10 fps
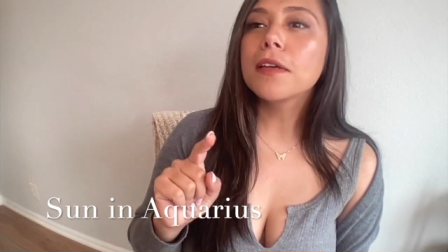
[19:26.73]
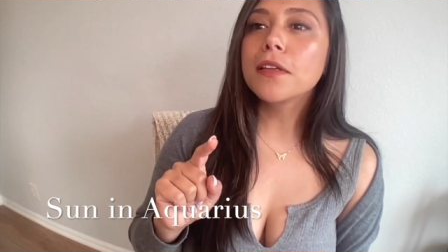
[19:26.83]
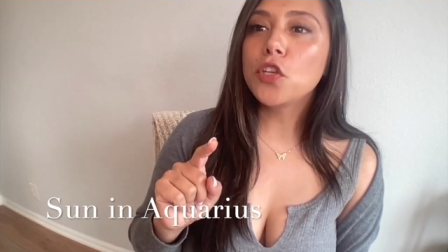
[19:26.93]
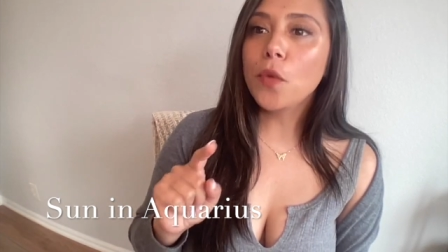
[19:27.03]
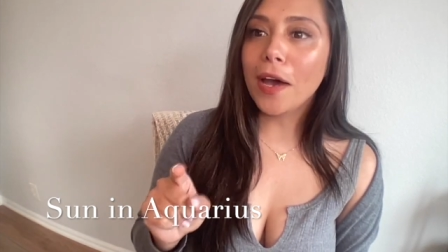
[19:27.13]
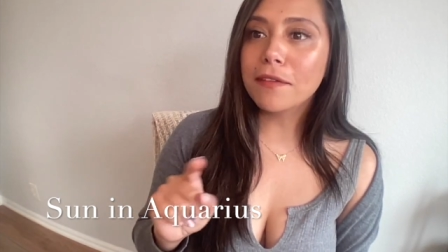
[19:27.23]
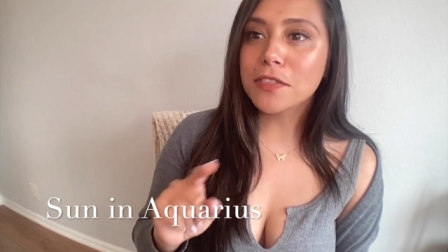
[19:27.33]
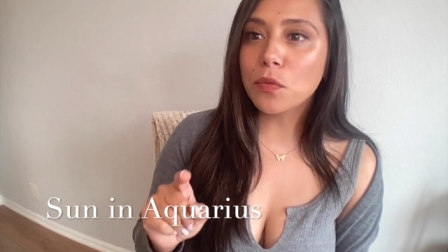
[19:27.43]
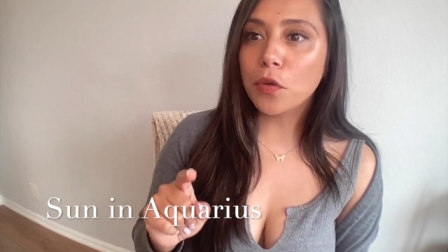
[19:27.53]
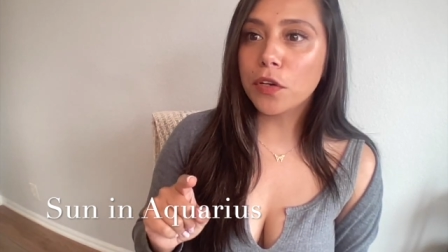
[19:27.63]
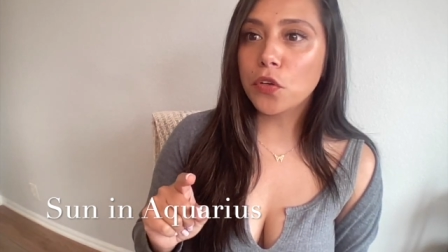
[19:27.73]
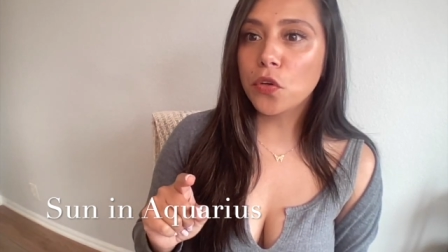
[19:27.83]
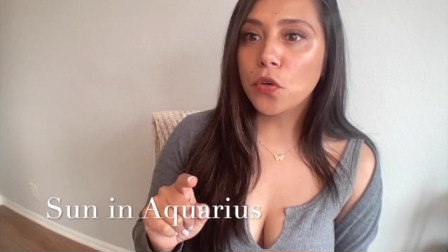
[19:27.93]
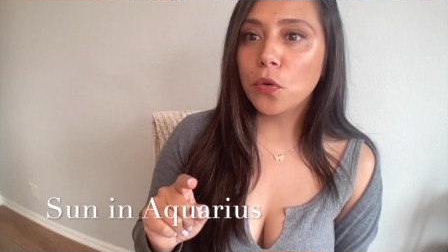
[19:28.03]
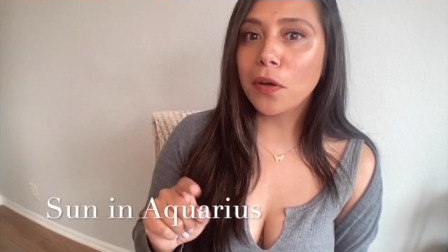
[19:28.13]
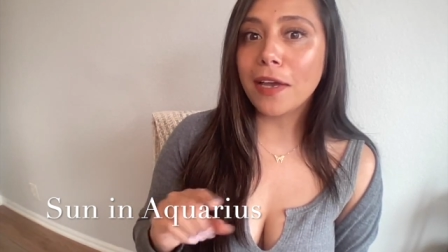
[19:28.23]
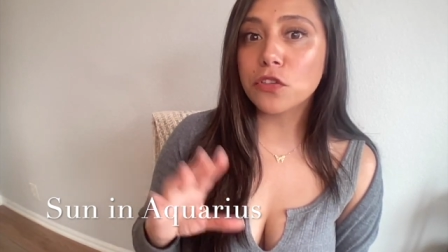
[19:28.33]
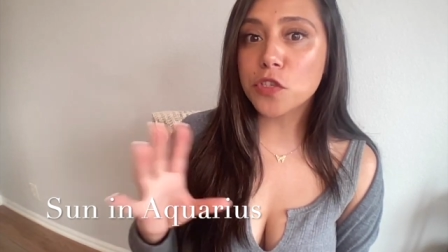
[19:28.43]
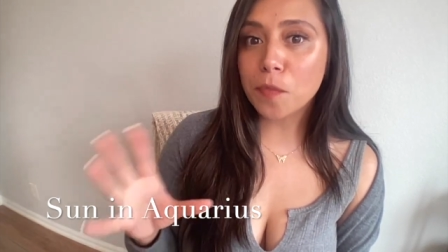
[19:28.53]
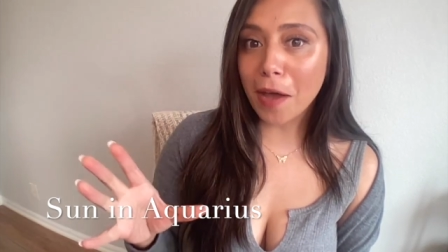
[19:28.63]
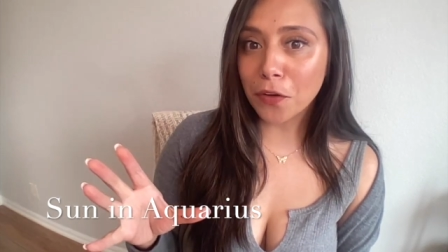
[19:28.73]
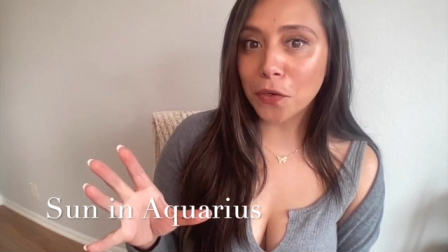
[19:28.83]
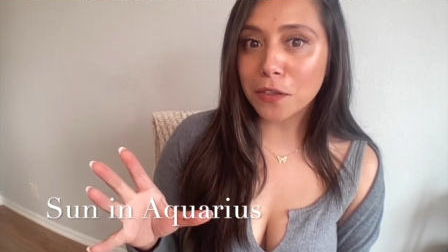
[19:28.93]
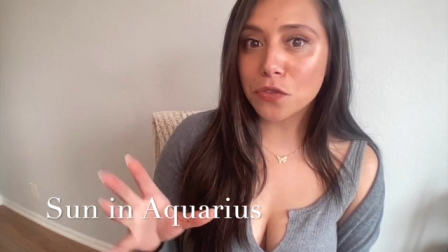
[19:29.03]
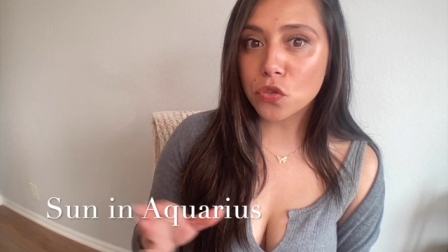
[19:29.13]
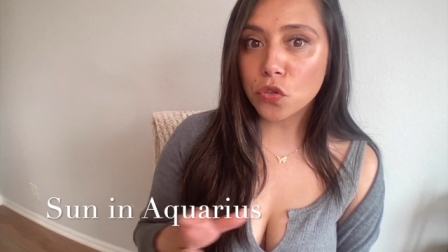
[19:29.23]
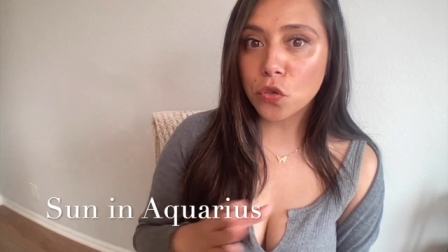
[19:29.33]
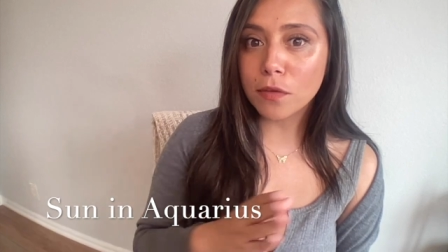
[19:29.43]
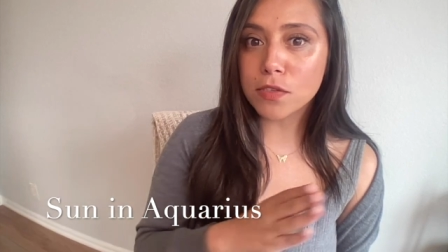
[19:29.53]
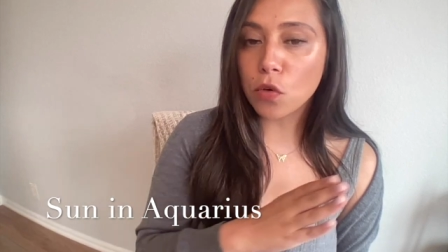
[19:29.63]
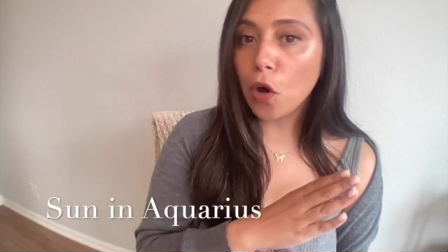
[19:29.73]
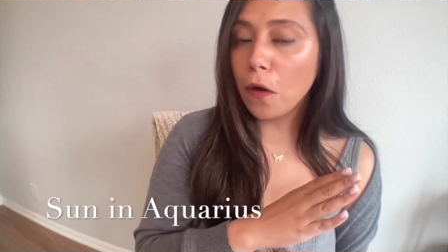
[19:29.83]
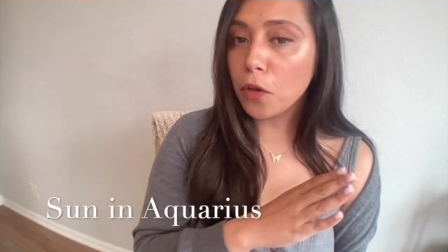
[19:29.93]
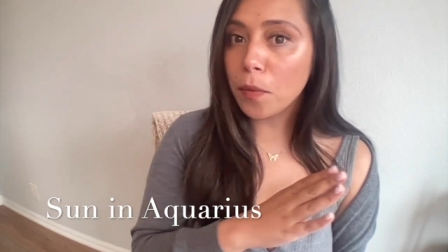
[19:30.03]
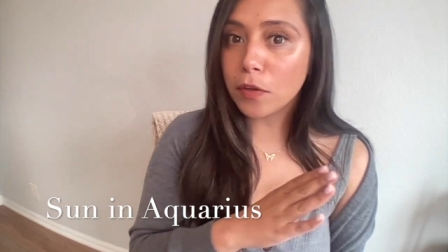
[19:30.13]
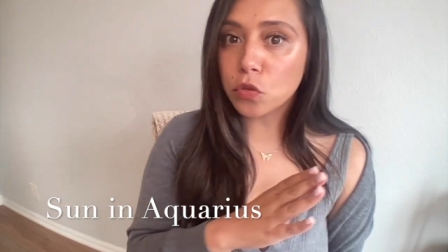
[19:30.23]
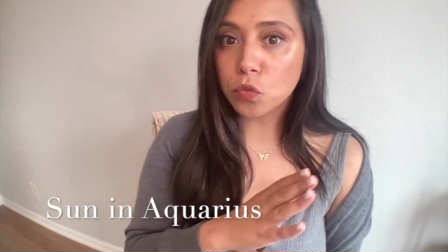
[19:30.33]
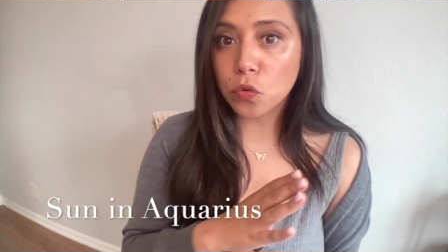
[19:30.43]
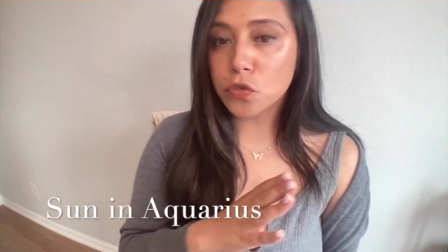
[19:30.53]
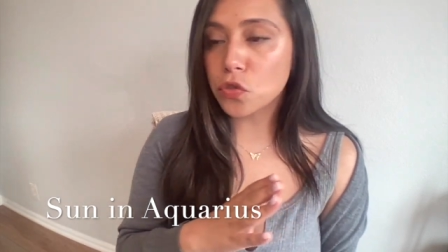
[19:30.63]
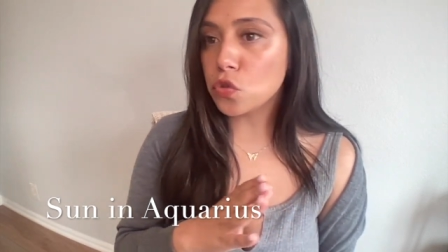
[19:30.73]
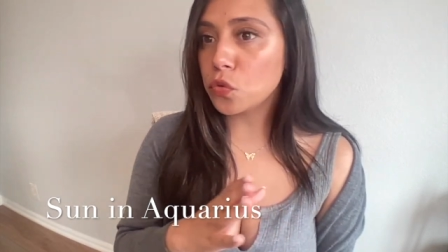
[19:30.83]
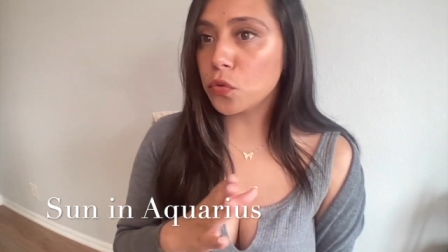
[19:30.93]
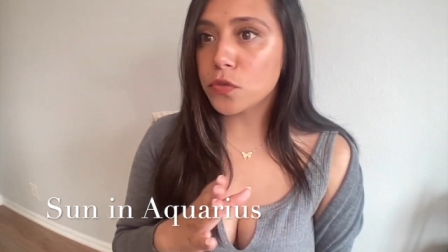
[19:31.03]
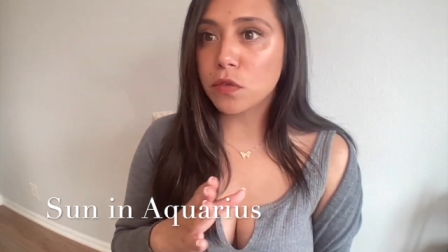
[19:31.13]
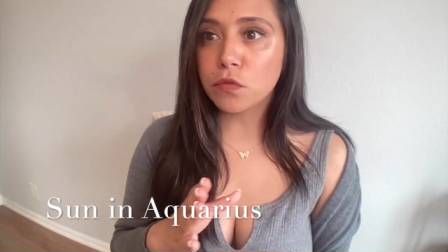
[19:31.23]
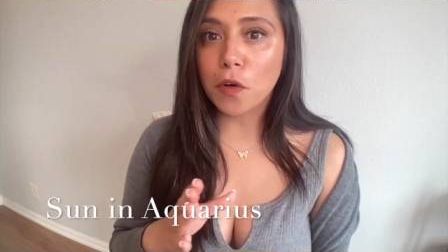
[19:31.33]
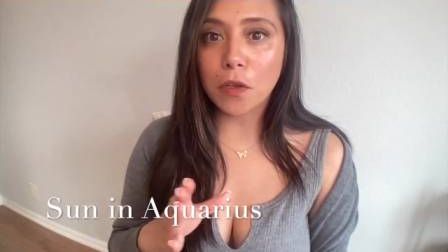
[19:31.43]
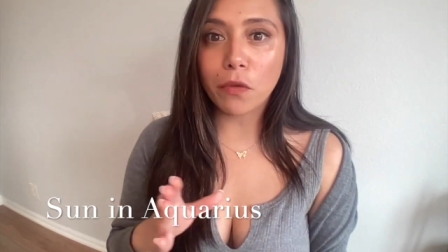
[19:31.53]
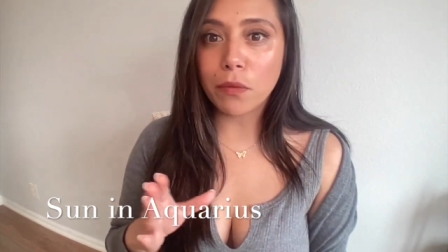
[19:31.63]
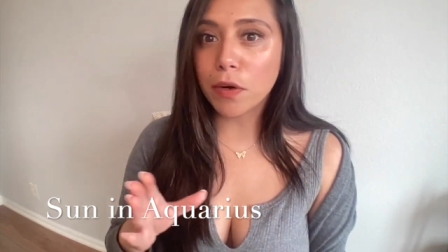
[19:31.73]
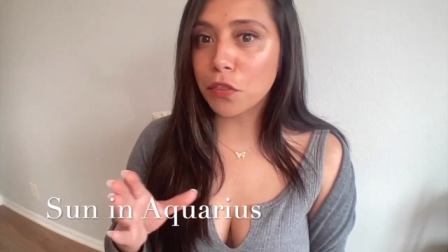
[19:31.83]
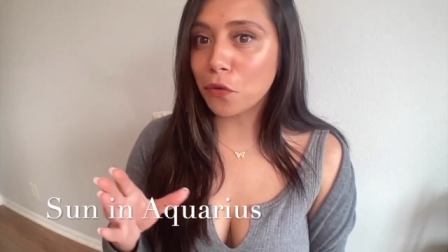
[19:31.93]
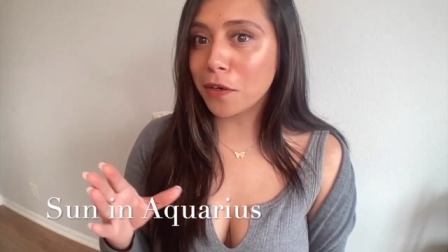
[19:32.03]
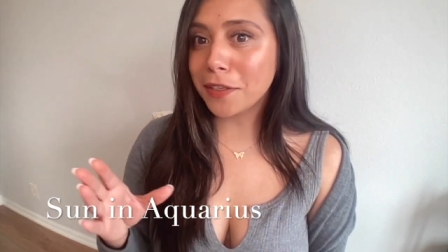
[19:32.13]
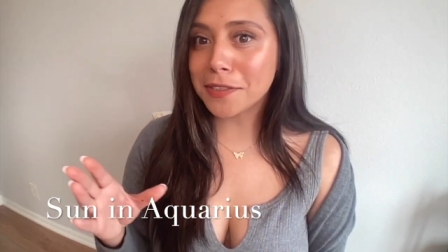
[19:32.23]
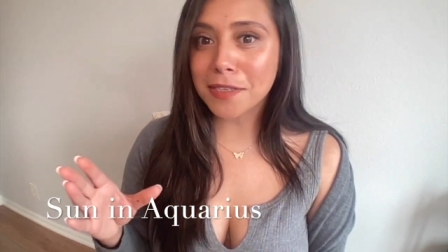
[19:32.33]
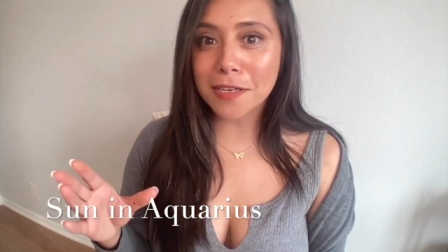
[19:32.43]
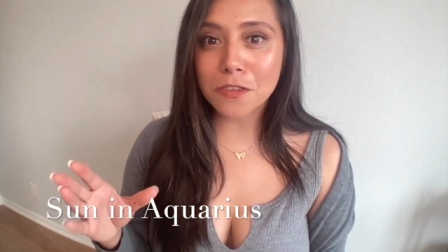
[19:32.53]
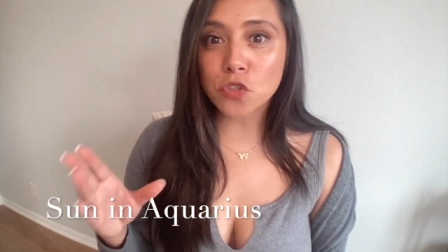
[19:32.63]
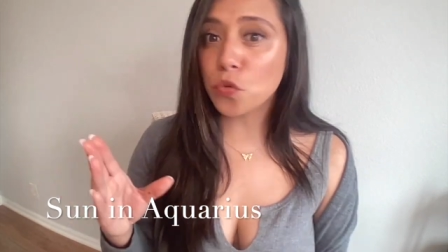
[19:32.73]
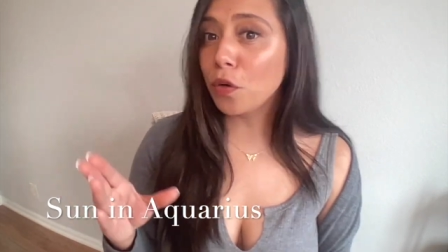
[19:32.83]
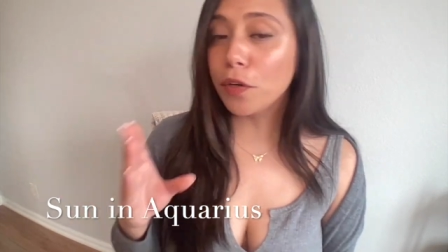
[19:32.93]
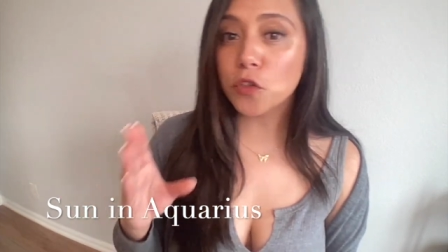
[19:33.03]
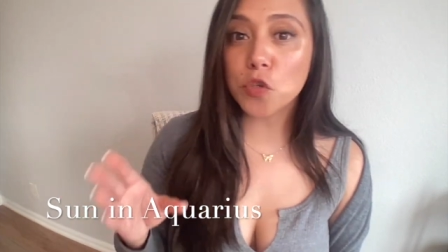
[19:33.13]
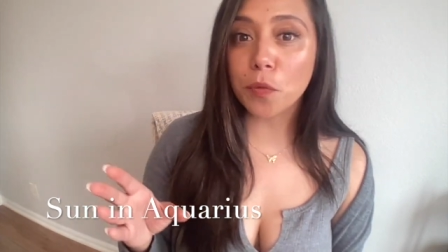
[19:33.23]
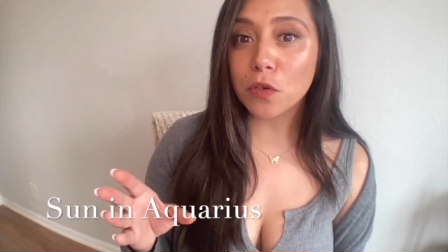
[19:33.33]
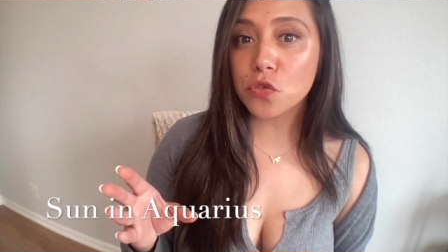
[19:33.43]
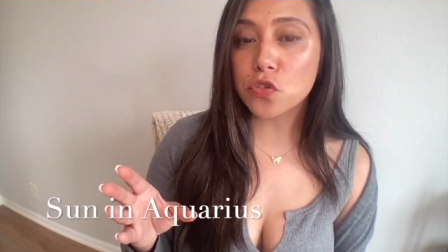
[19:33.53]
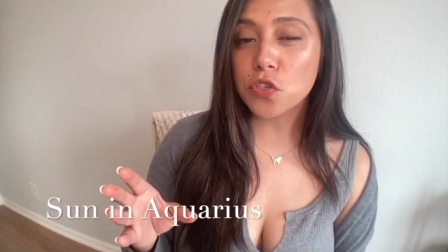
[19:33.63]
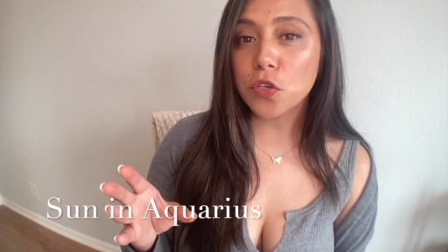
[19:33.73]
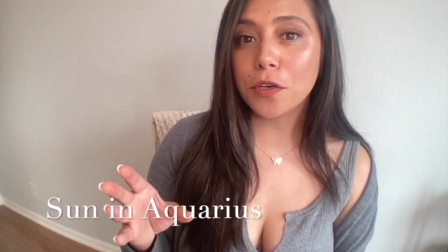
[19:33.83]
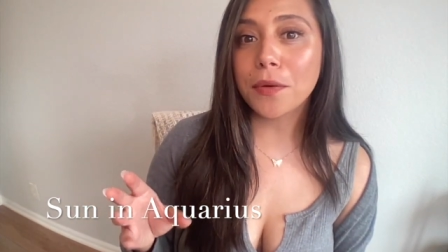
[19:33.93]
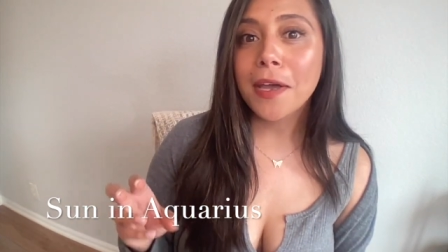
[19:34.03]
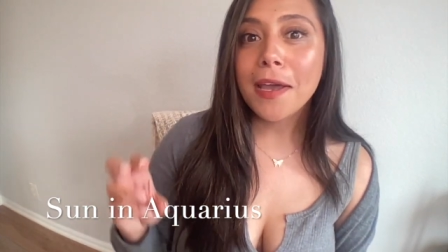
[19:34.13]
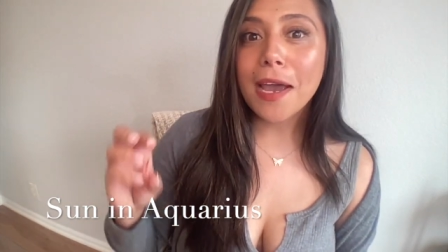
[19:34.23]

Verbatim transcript: you have someone who ages backwards, who is all about the rules and tools and following what authority says and doing what you're supposed to do.